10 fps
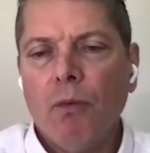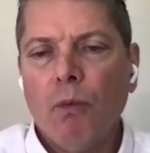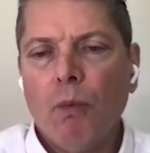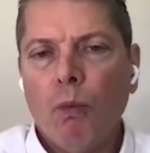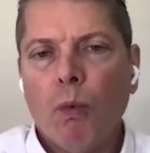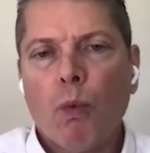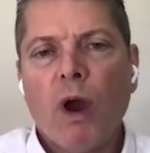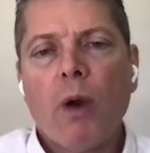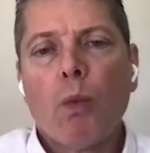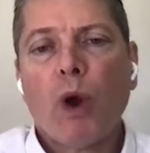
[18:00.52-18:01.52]

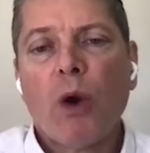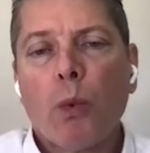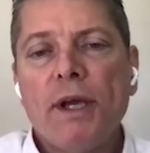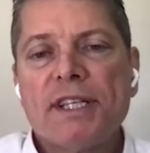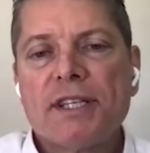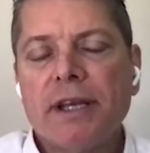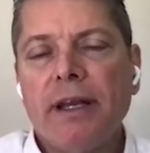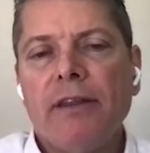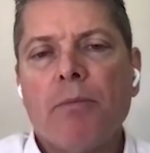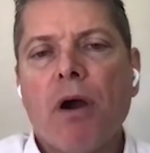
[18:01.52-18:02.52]
where we sit
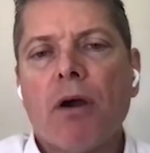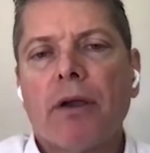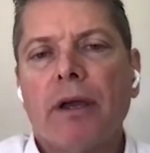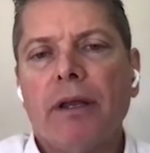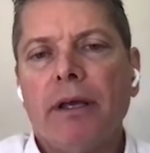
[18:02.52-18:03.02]
in the market